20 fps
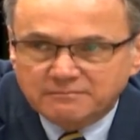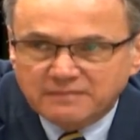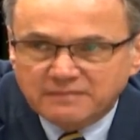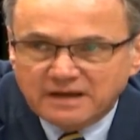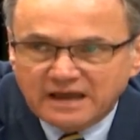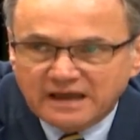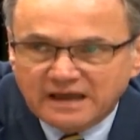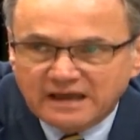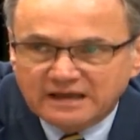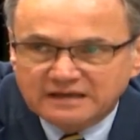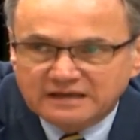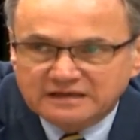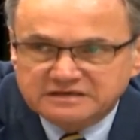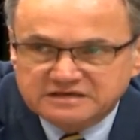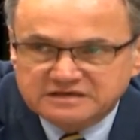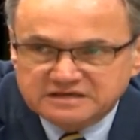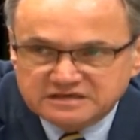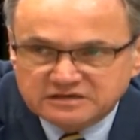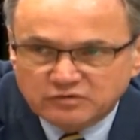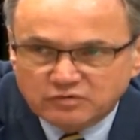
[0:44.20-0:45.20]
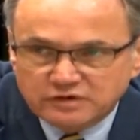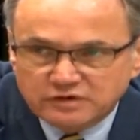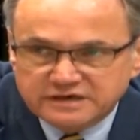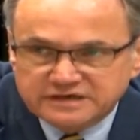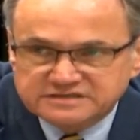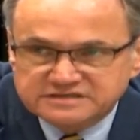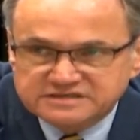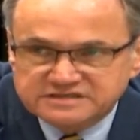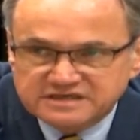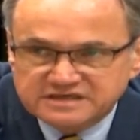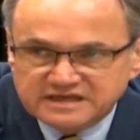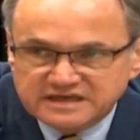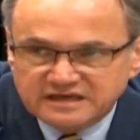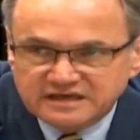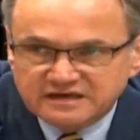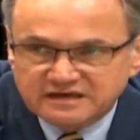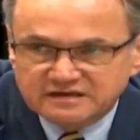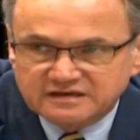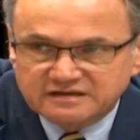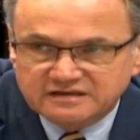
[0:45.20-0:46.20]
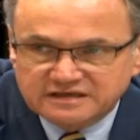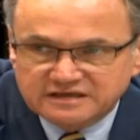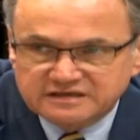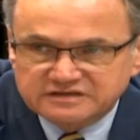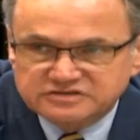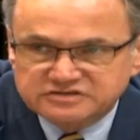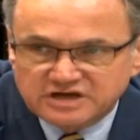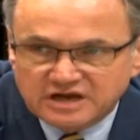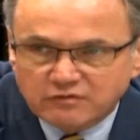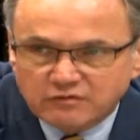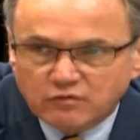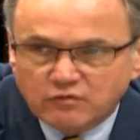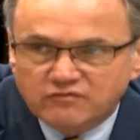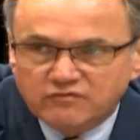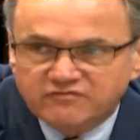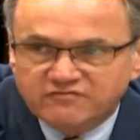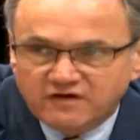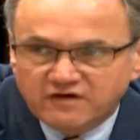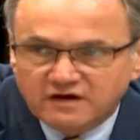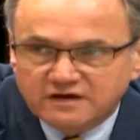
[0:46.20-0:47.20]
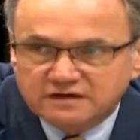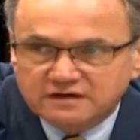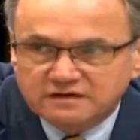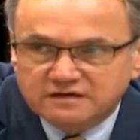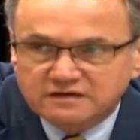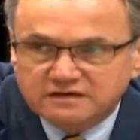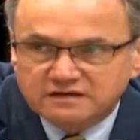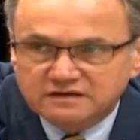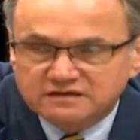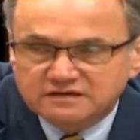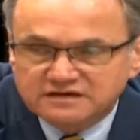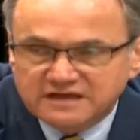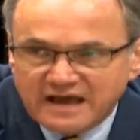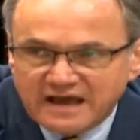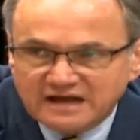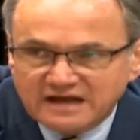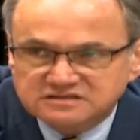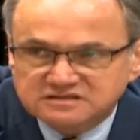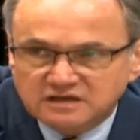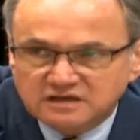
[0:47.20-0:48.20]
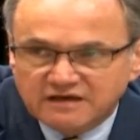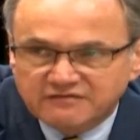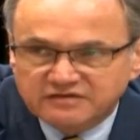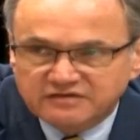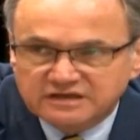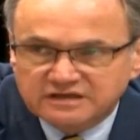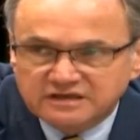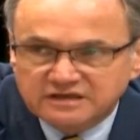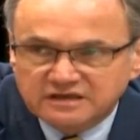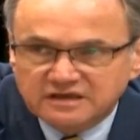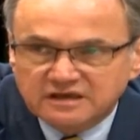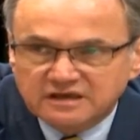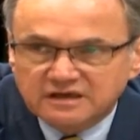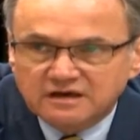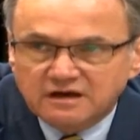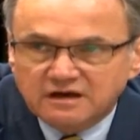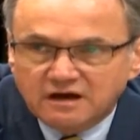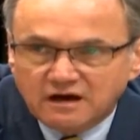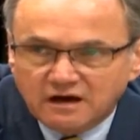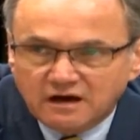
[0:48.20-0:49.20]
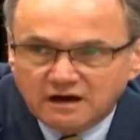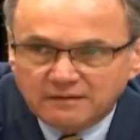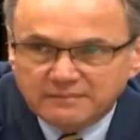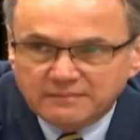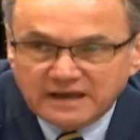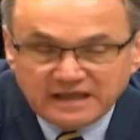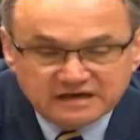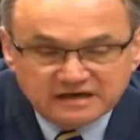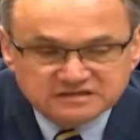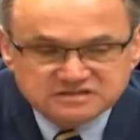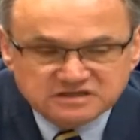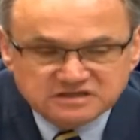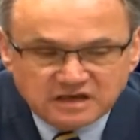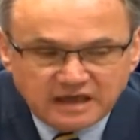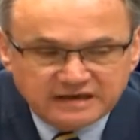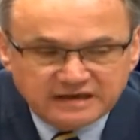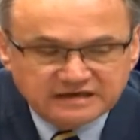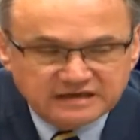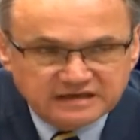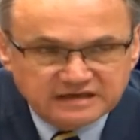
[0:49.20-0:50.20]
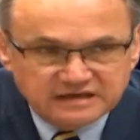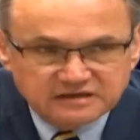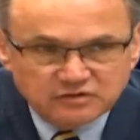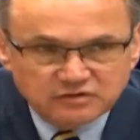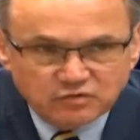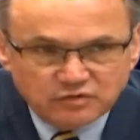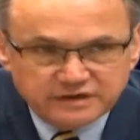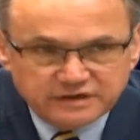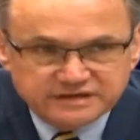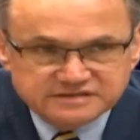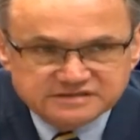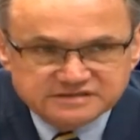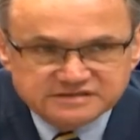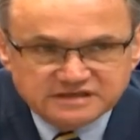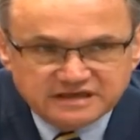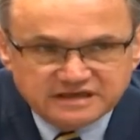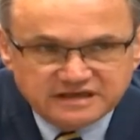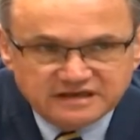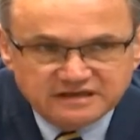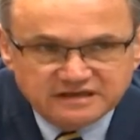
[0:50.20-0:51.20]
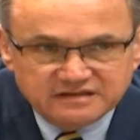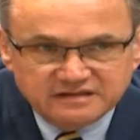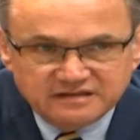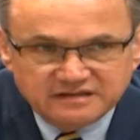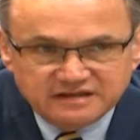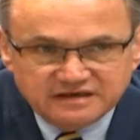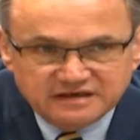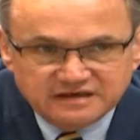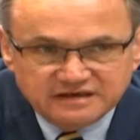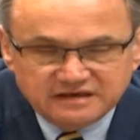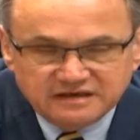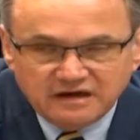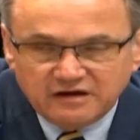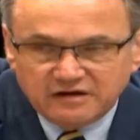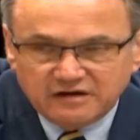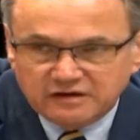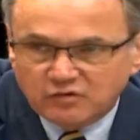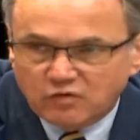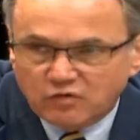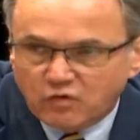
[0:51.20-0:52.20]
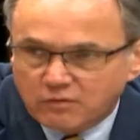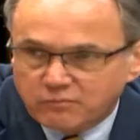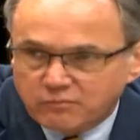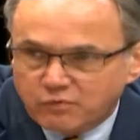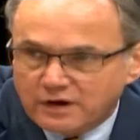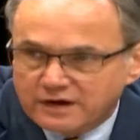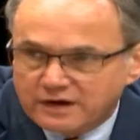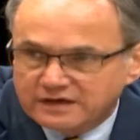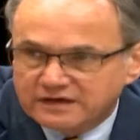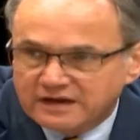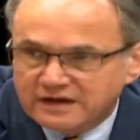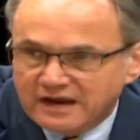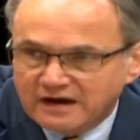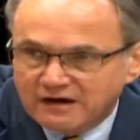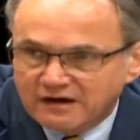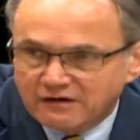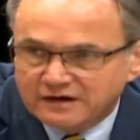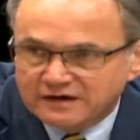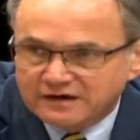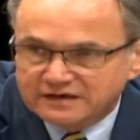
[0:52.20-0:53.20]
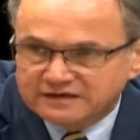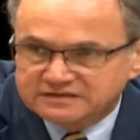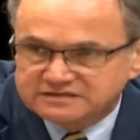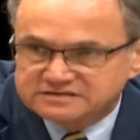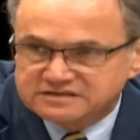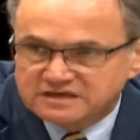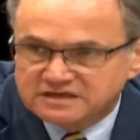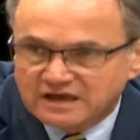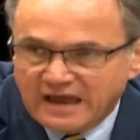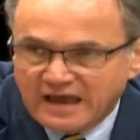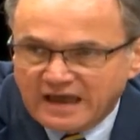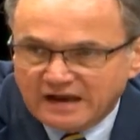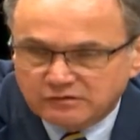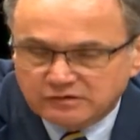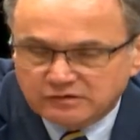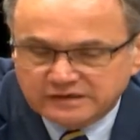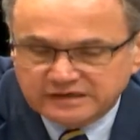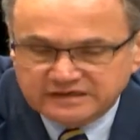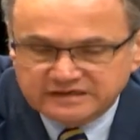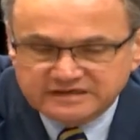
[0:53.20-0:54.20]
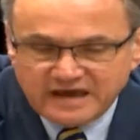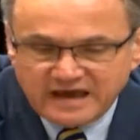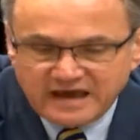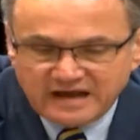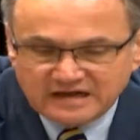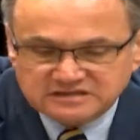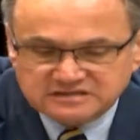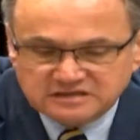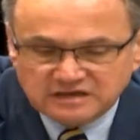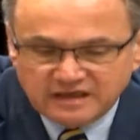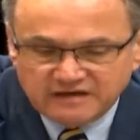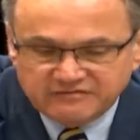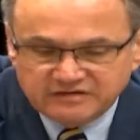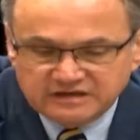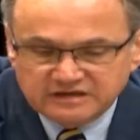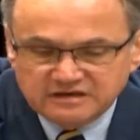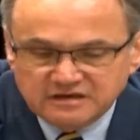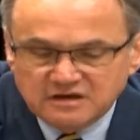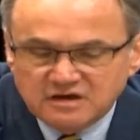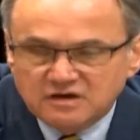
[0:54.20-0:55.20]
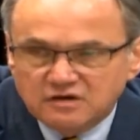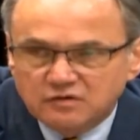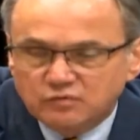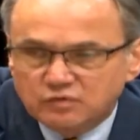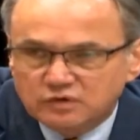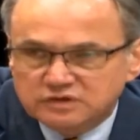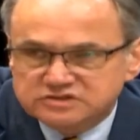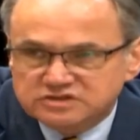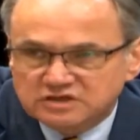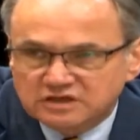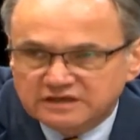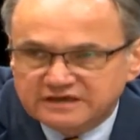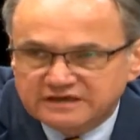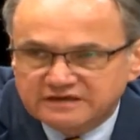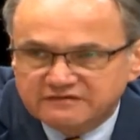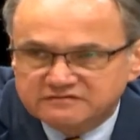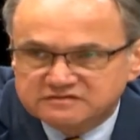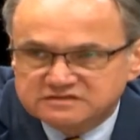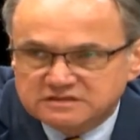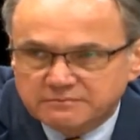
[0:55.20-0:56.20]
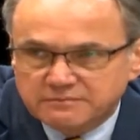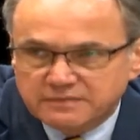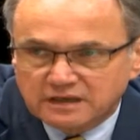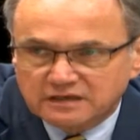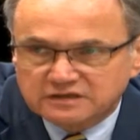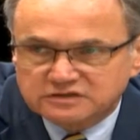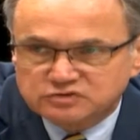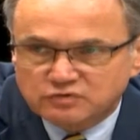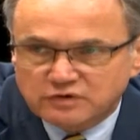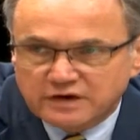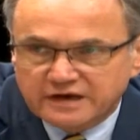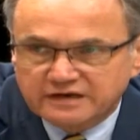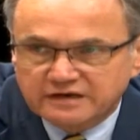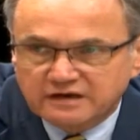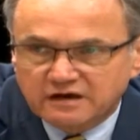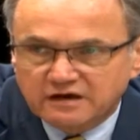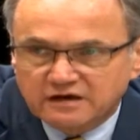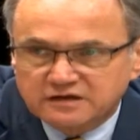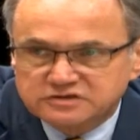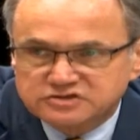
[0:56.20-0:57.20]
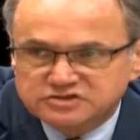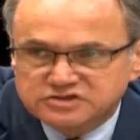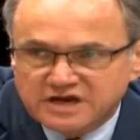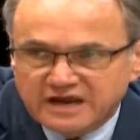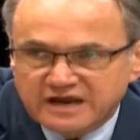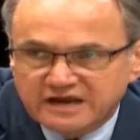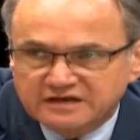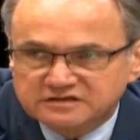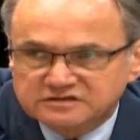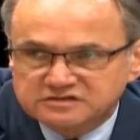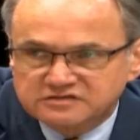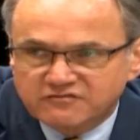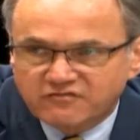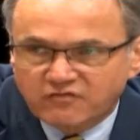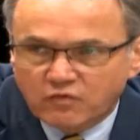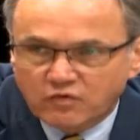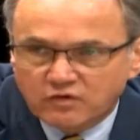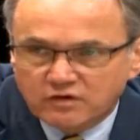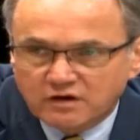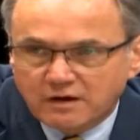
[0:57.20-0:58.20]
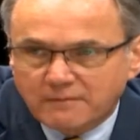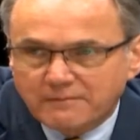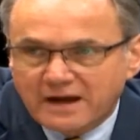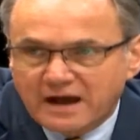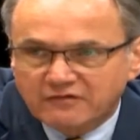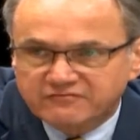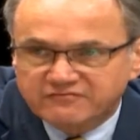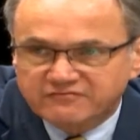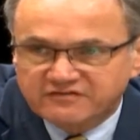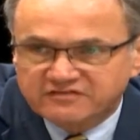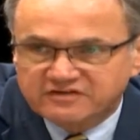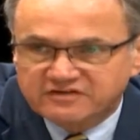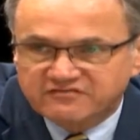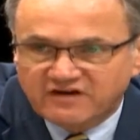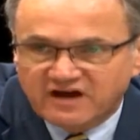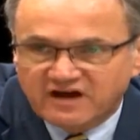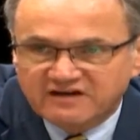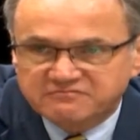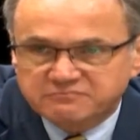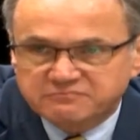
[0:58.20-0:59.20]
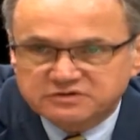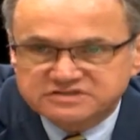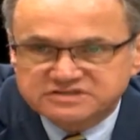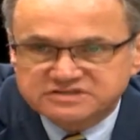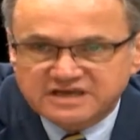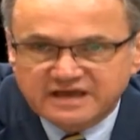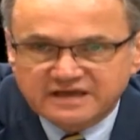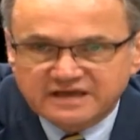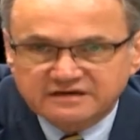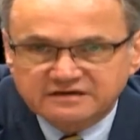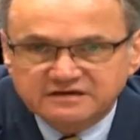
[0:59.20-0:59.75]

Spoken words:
a decrease in the general fund tax levy and a slight increase in the unincorporated areas aggregate tax levy, which leaves the millage rate unchanged for about 55%